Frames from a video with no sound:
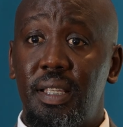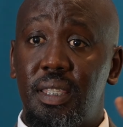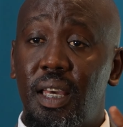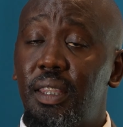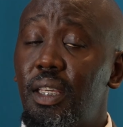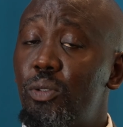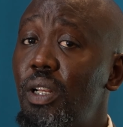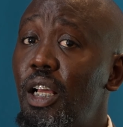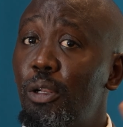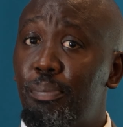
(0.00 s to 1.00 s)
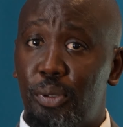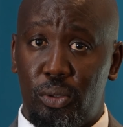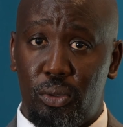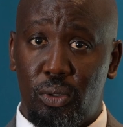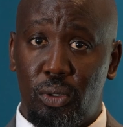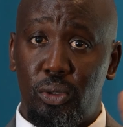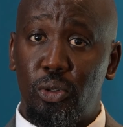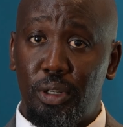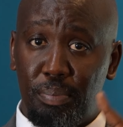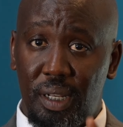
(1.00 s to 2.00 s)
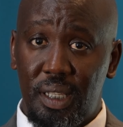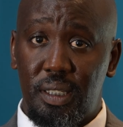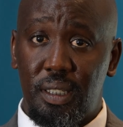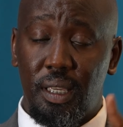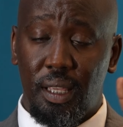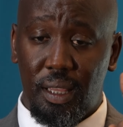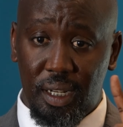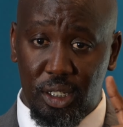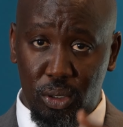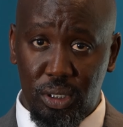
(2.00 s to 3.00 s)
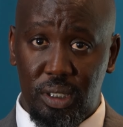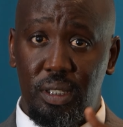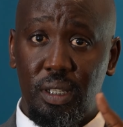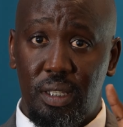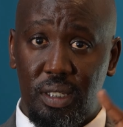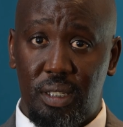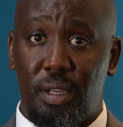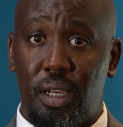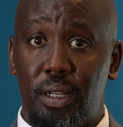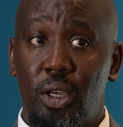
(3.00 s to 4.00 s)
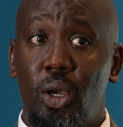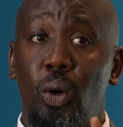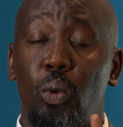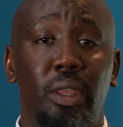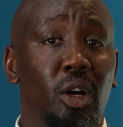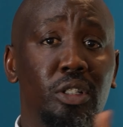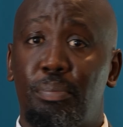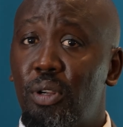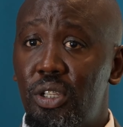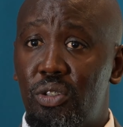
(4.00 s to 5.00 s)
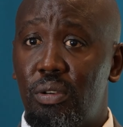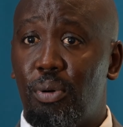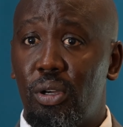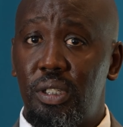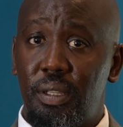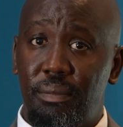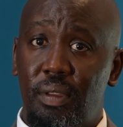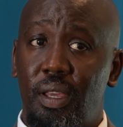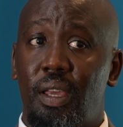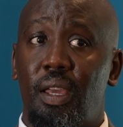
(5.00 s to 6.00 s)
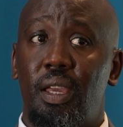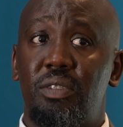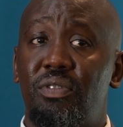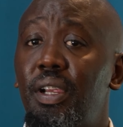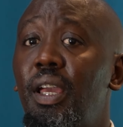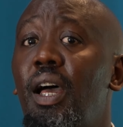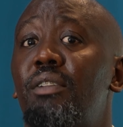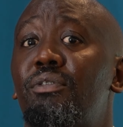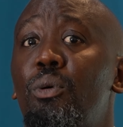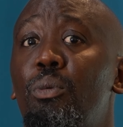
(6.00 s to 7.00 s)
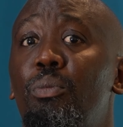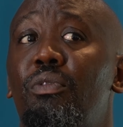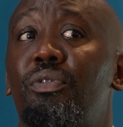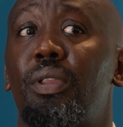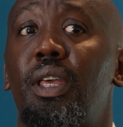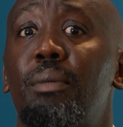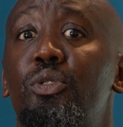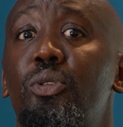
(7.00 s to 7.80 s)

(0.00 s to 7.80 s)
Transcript: it's that will help you to replace that lost SIM card. Without a police report, it's very hard for them to